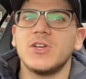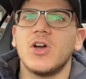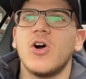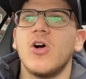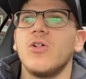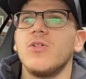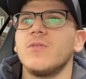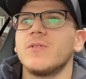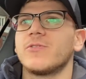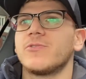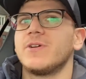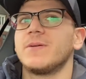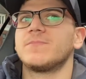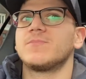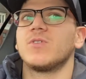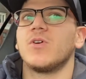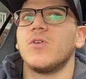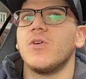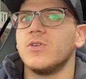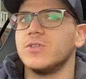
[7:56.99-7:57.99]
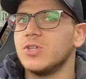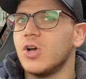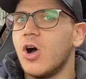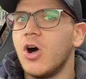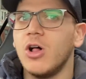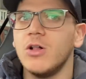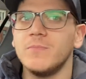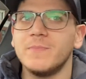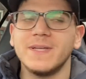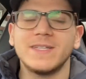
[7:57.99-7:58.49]
your whole crypto or your
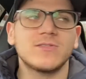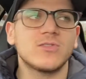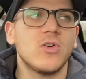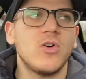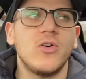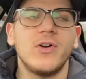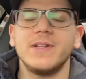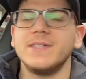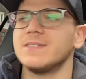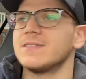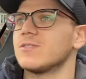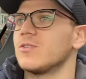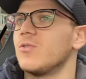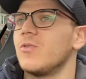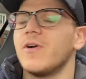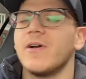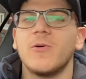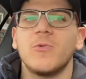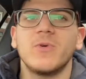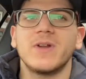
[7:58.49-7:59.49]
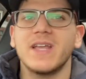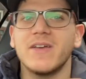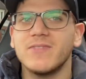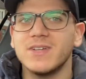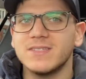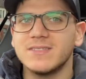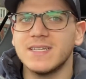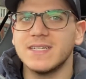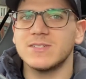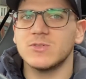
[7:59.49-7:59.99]
whole Bitcoins or
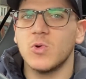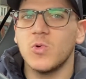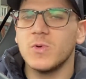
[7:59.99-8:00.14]
whatever it is.